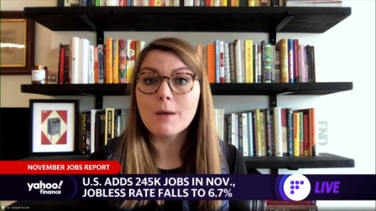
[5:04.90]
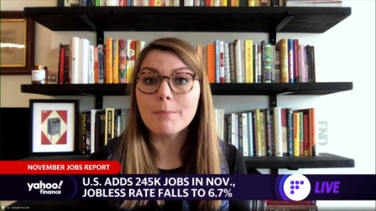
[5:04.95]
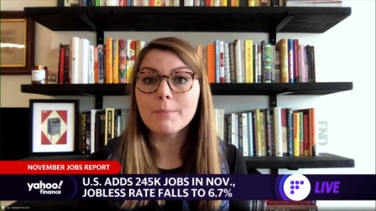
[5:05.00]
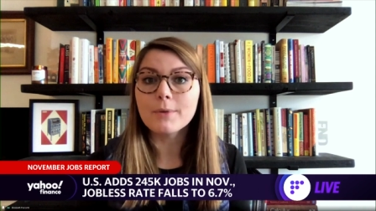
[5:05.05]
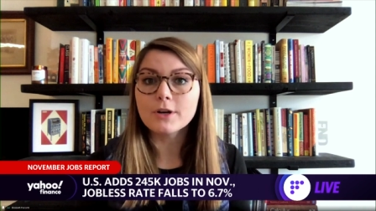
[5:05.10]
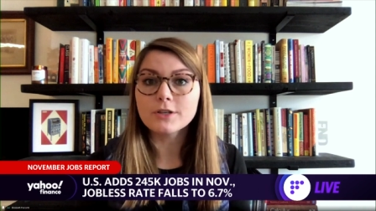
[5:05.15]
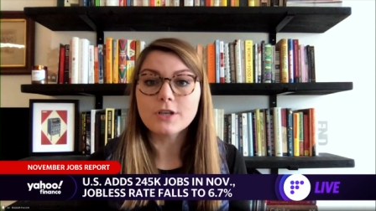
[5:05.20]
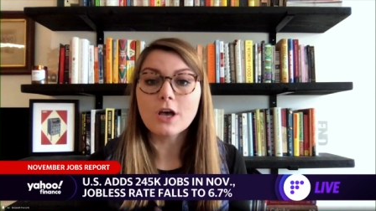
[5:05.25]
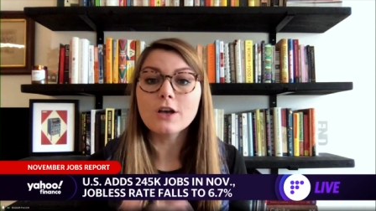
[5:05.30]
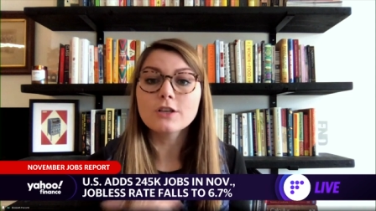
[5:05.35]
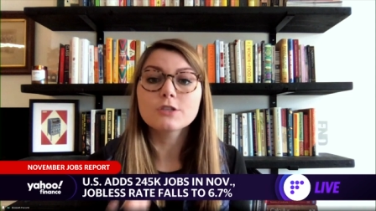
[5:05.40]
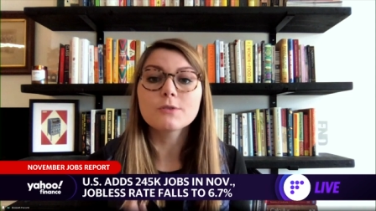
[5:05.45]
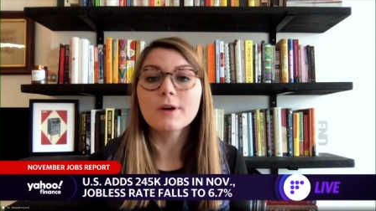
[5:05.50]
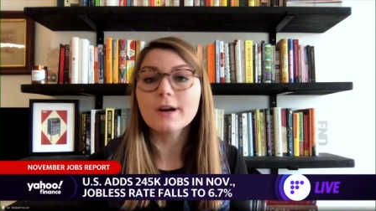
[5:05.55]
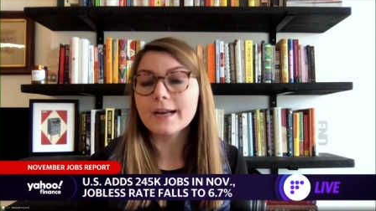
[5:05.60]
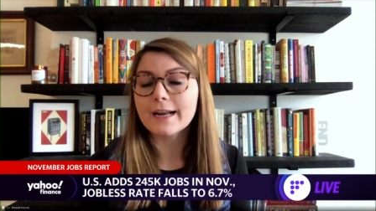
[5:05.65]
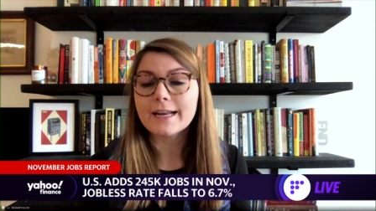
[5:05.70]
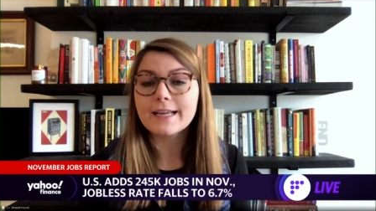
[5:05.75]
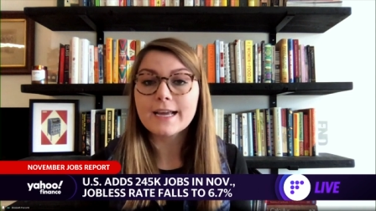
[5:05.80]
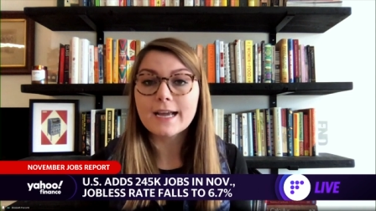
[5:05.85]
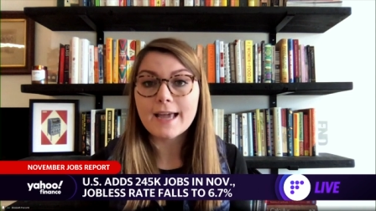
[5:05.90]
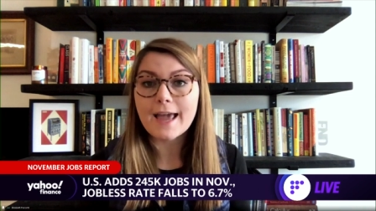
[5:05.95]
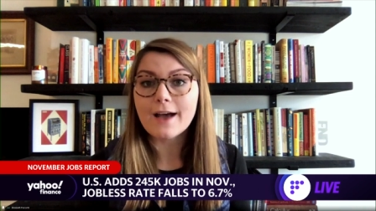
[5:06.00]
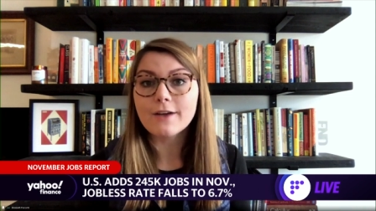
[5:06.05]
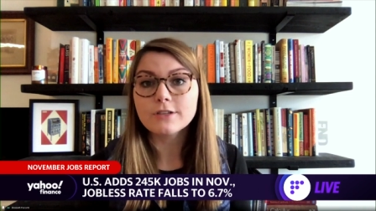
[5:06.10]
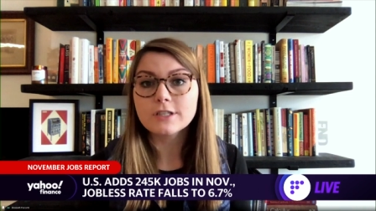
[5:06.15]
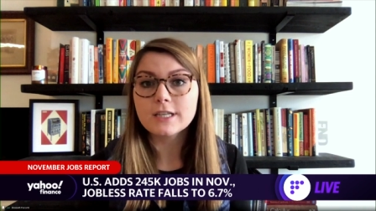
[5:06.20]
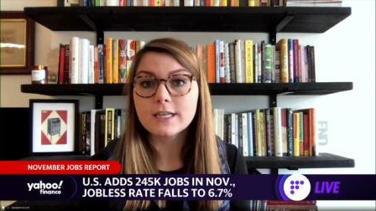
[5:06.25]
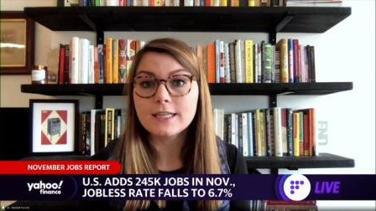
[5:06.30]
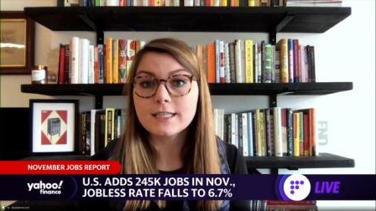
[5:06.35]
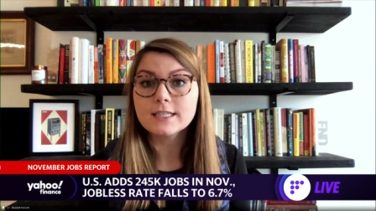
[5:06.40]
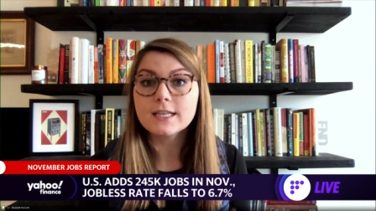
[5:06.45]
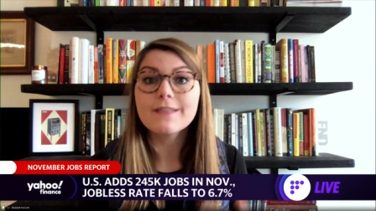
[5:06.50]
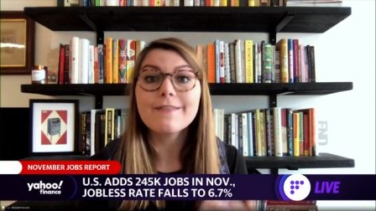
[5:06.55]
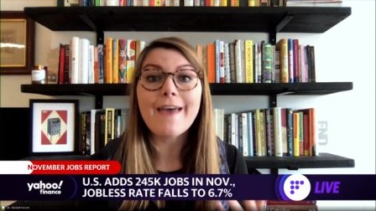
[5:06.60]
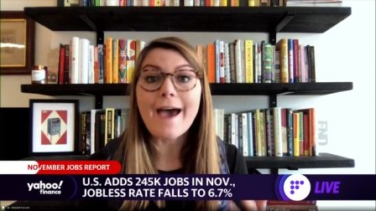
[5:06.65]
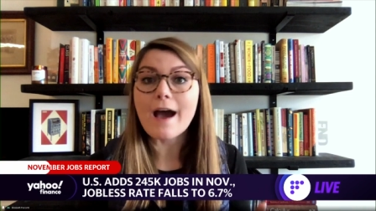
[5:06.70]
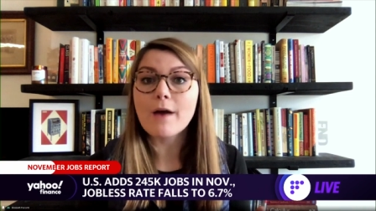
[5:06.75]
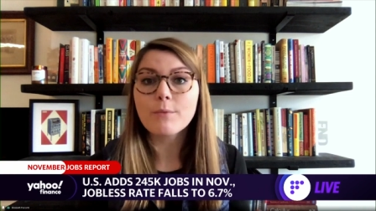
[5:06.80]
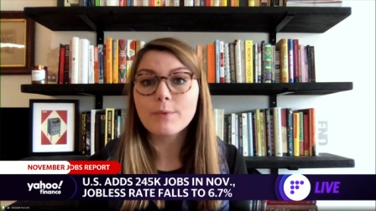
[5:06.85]
numbers also aren't getting accounted into
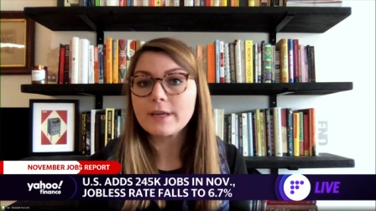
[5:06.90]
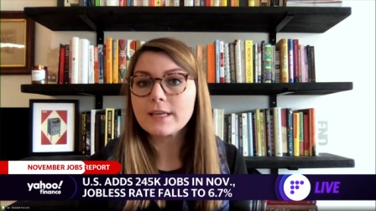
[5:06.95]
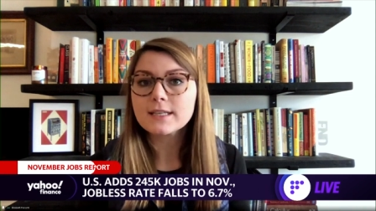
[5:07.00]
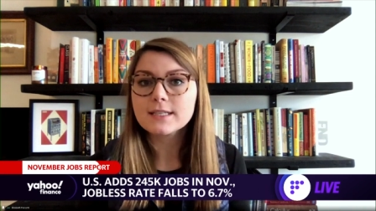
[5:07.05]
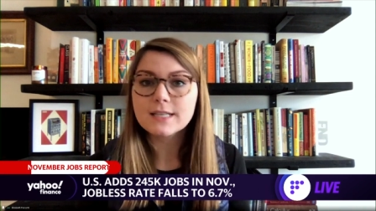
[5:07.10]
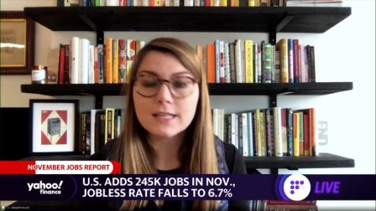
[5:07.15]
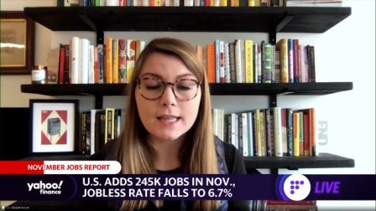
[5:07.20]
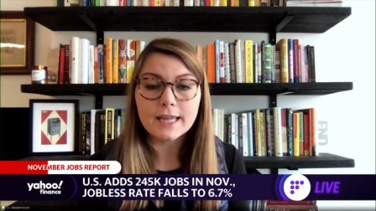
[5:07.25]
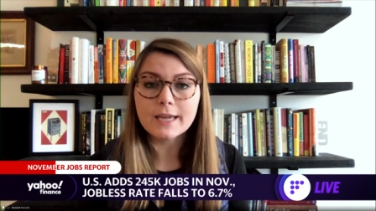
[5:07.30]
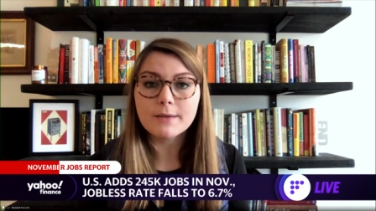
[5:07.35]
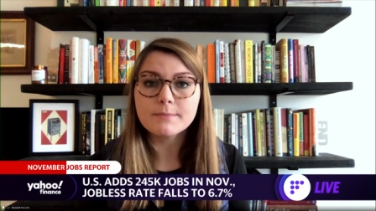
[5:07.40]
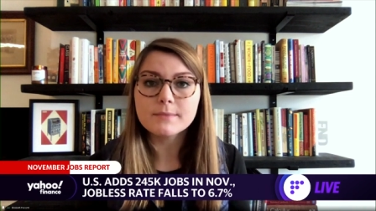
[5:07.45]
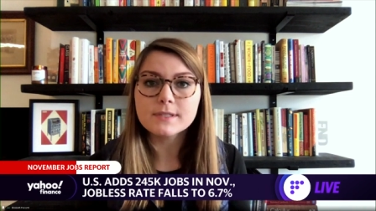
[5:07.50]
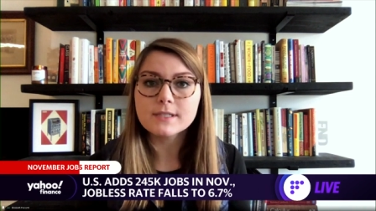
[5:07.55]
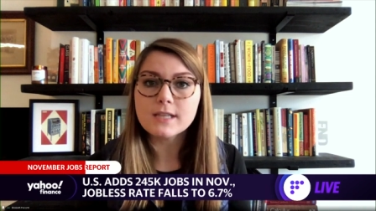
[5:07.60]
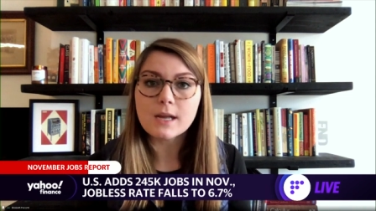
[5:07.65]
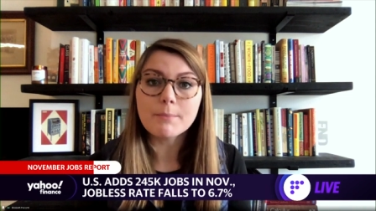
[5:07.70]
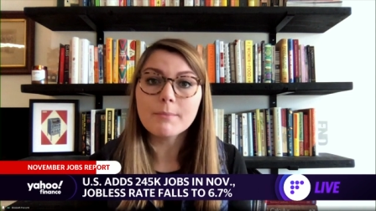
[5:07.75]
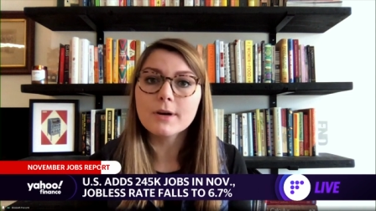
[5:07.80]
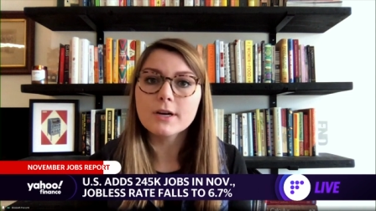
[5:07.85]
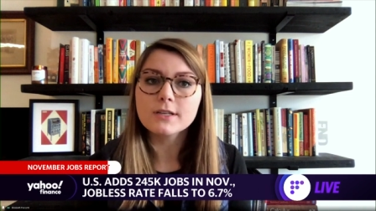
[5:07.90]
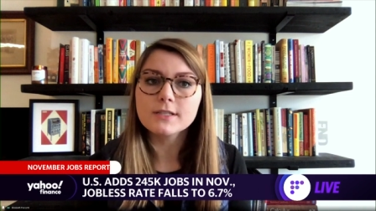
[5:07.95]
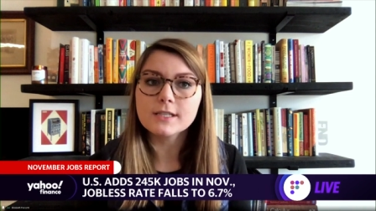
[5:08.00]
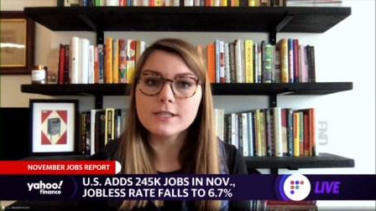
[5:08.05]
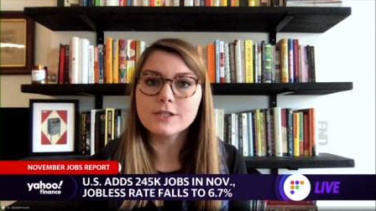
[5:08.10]
that week's claims numbers.